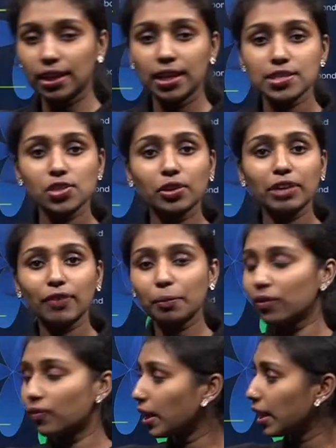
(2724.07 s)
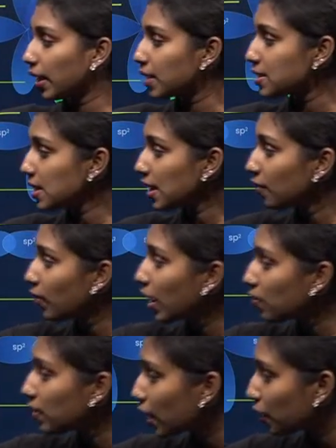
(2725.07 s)
So if I am giving an energy, one
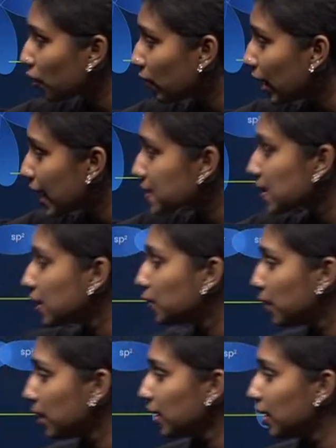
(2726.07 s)
of the electron will excite to the